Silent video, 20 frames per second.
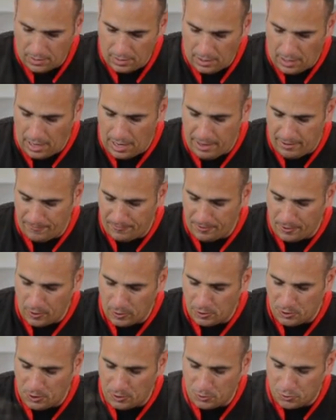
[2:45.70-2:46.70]
And for
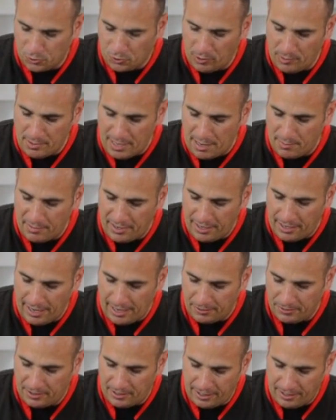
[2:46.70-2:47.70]
those of you screaming at me
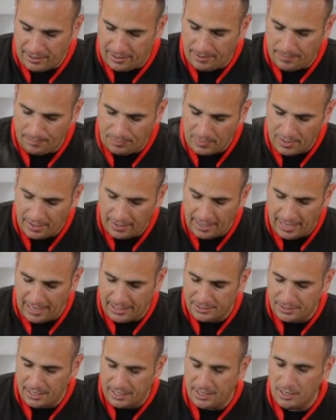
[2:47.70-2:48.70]
out there,
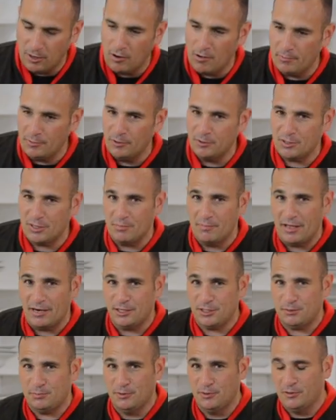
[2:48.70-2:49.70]
yes, I know I'm using a
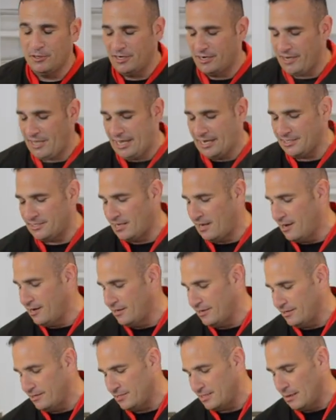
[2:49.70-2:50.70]
metal spoon and a cast
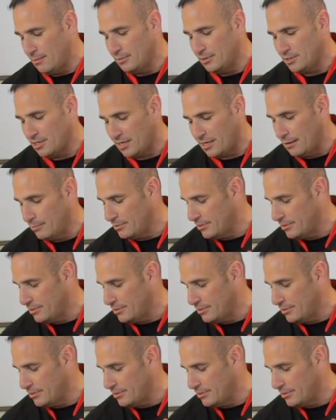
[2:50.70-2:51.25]
iron and somebody's gonna come